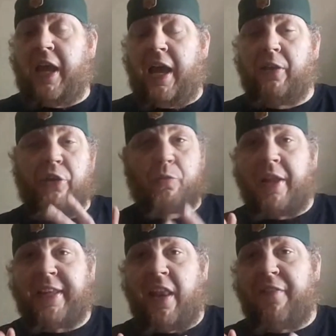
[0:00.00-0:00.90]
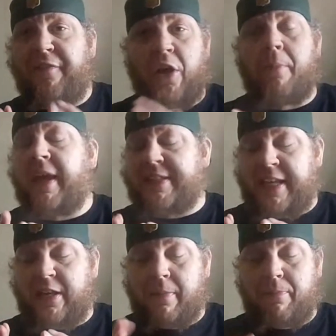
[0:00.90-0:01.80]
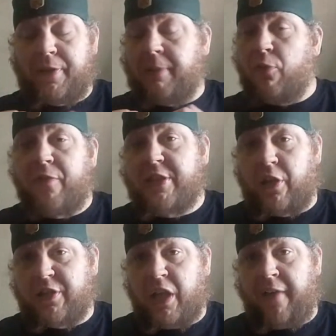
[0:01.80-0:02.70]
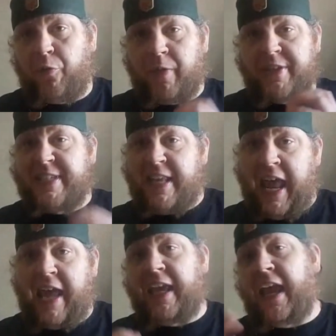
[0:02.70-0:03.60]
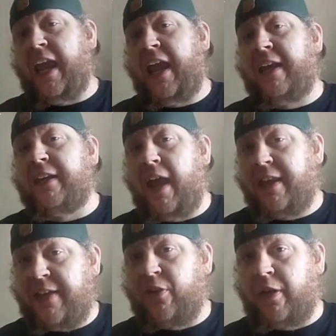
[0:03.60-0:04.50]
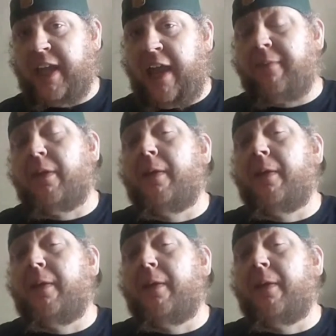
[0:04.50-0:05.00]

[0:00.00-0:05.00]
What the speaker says: a little rundown of the film is that the movie starts off with Sid Haig and David Arquette.